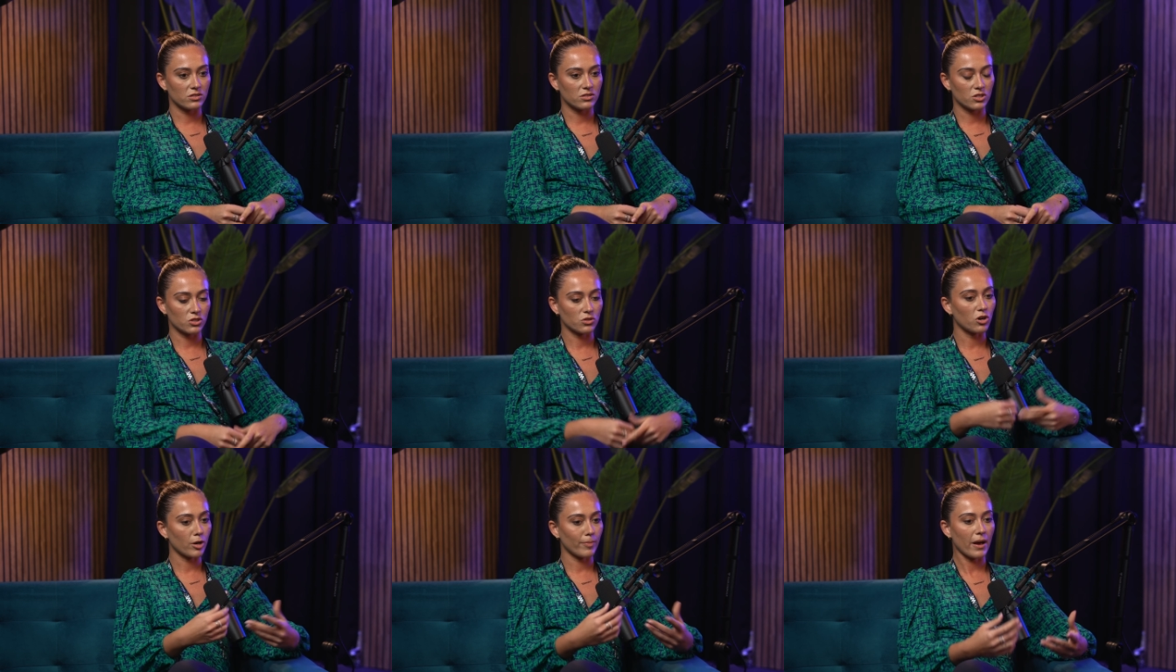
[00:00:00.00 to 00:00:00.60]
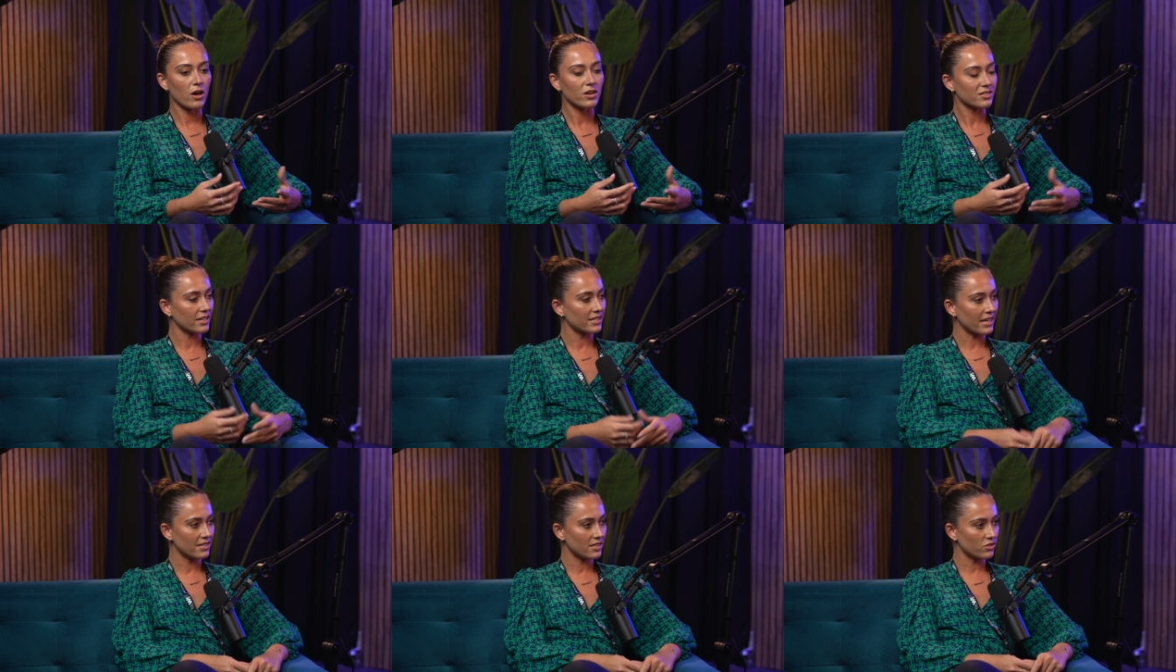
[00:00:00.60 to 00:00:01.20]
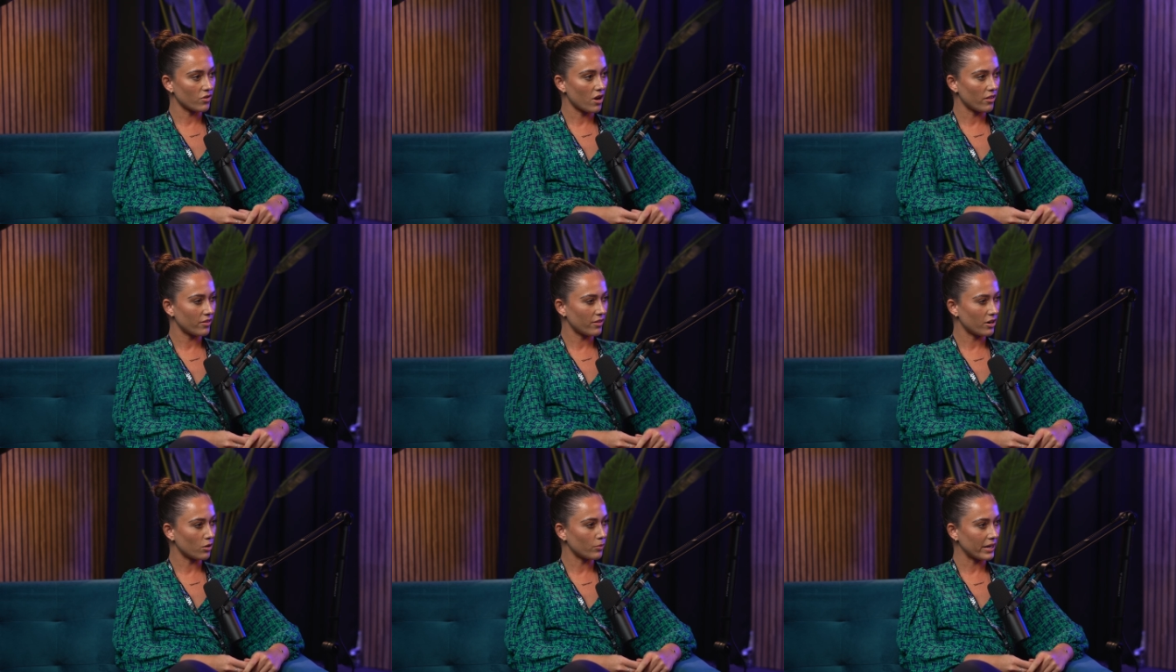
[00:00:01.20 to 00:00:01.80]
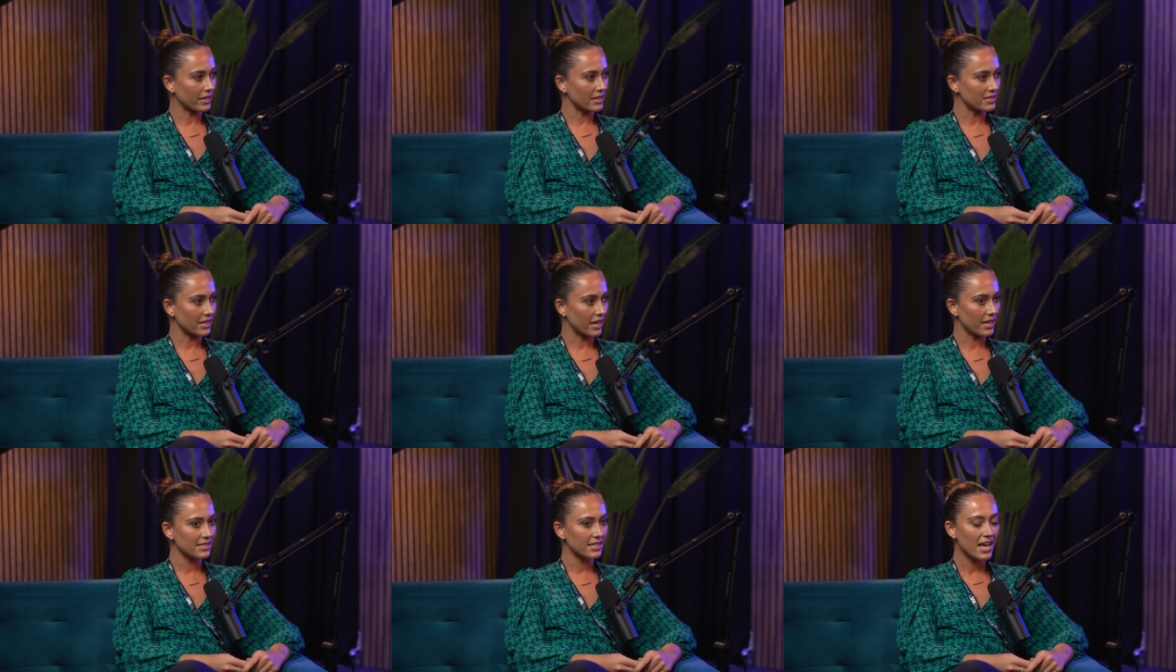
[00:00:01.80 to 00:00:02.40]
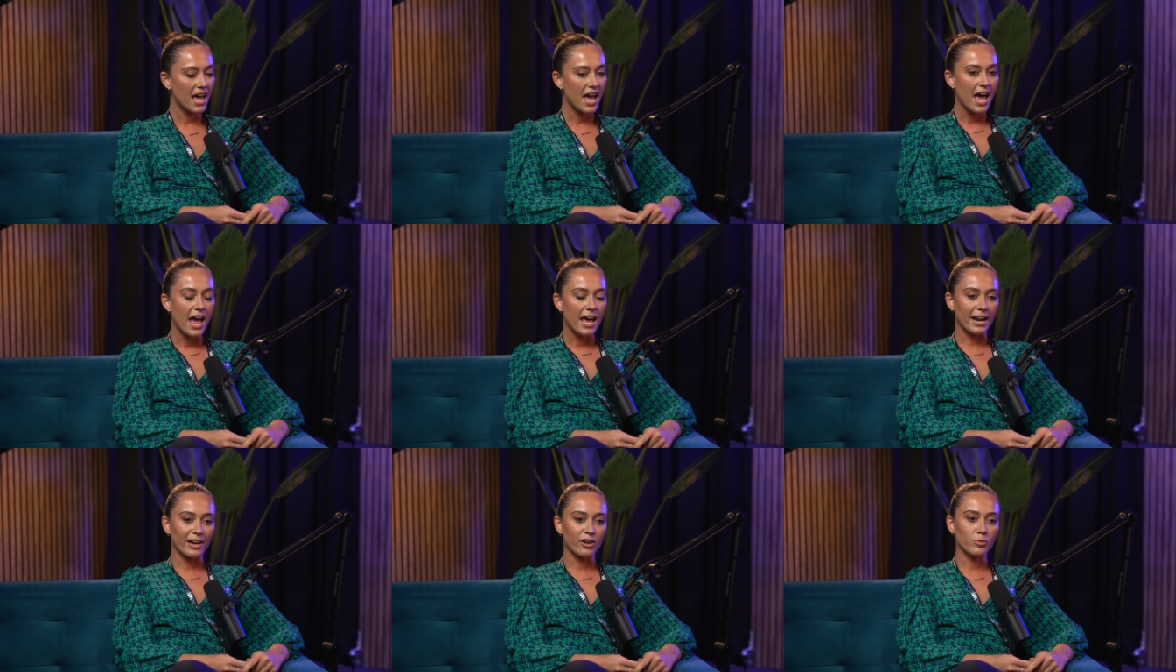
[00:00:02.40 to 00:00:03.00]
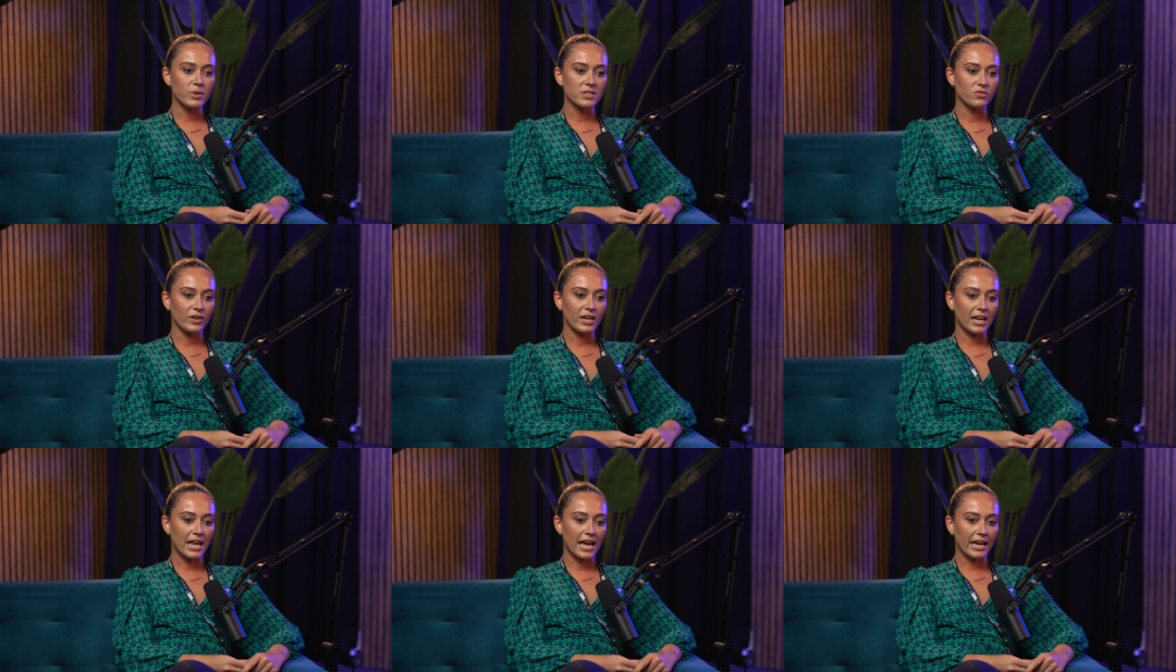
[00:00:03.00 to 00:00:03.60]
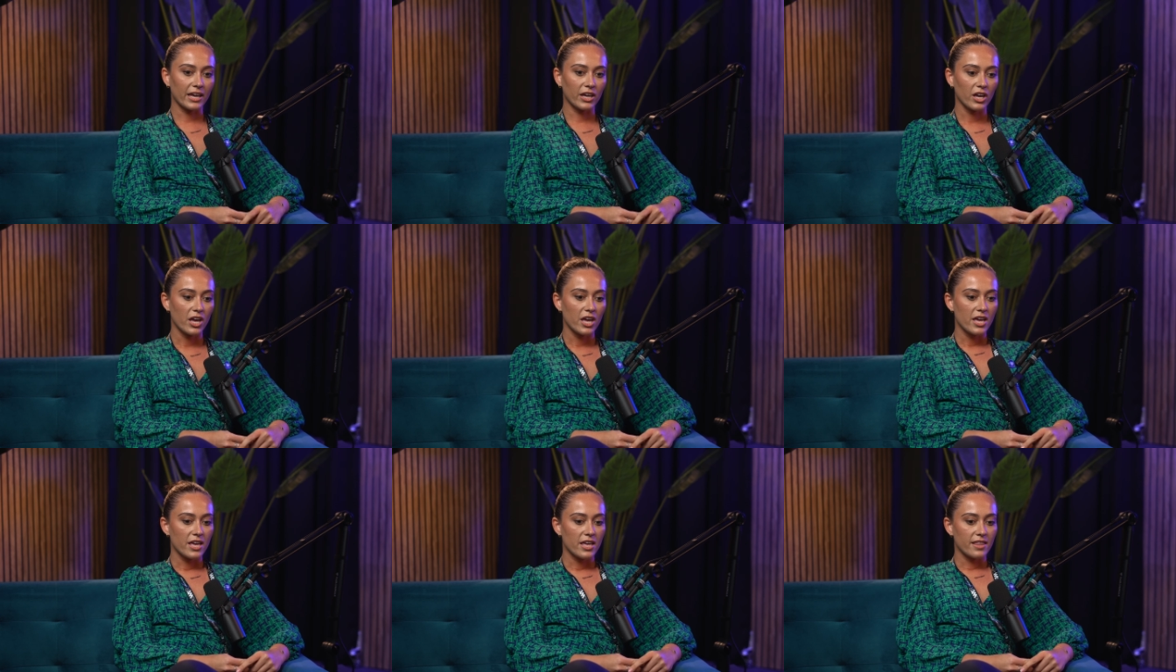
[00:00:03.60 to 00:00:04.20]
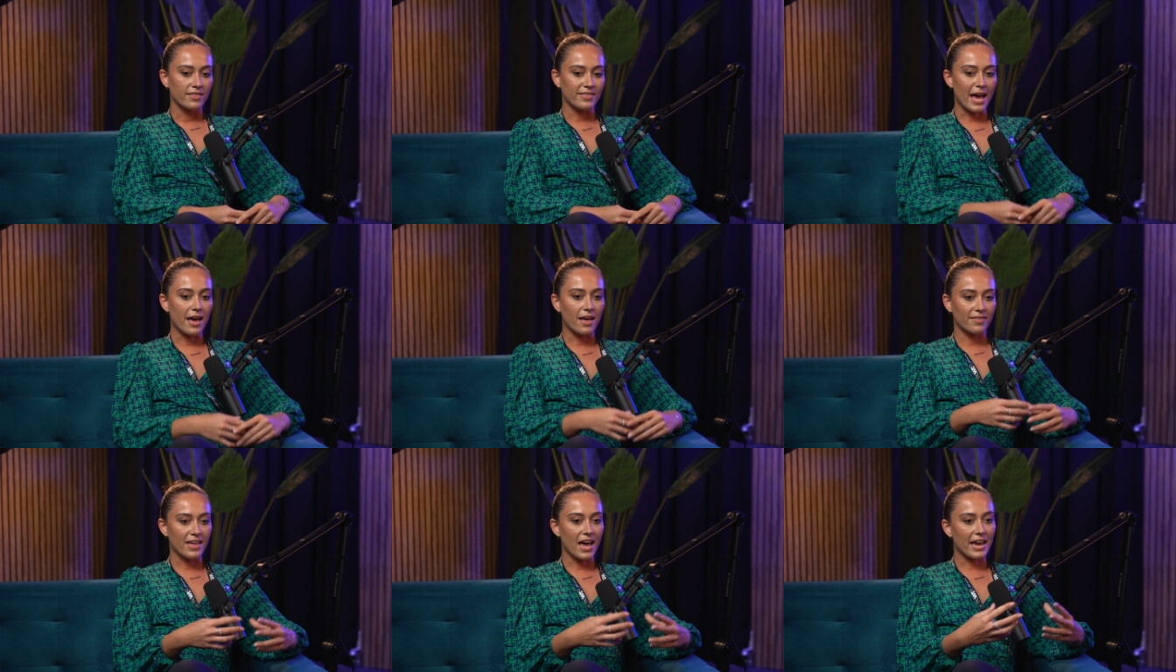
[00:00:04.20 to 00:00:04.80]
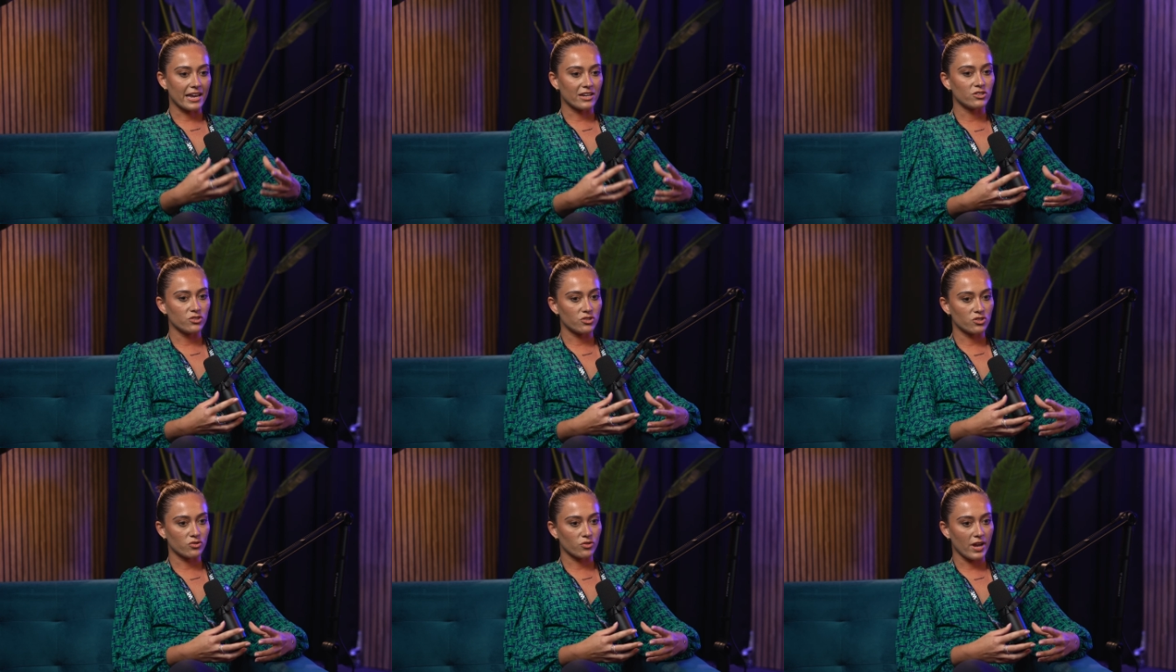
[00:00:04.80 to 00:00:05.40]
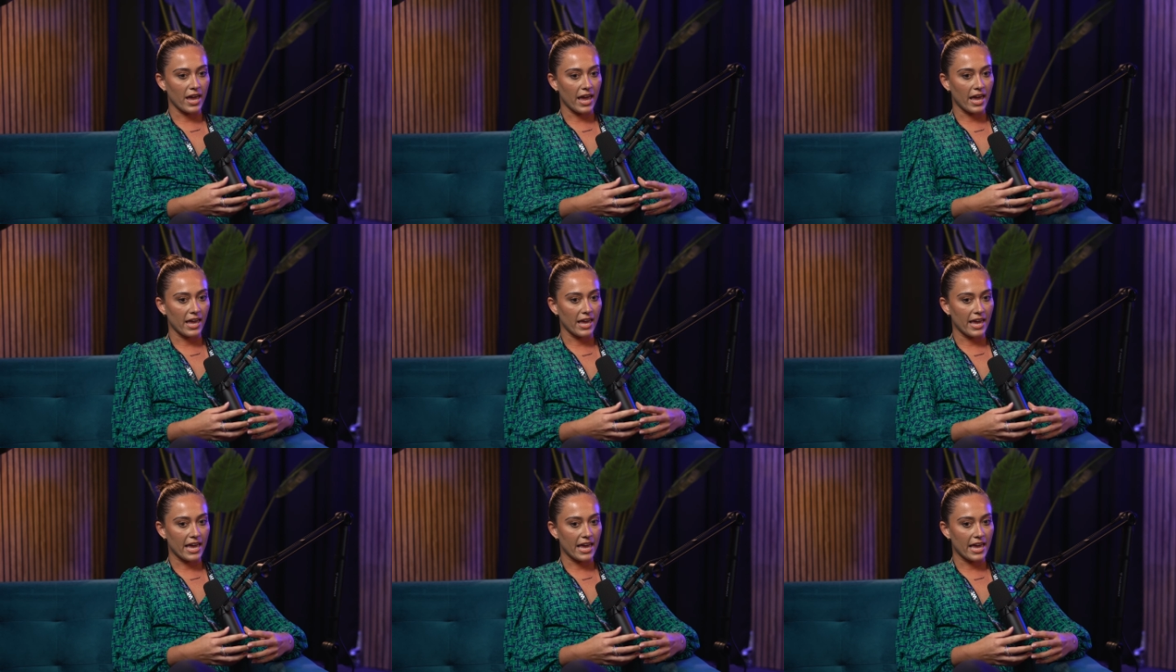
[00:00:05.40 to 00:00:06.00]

to talk about our successes rather than our weaknesses and i almost feel like that that industry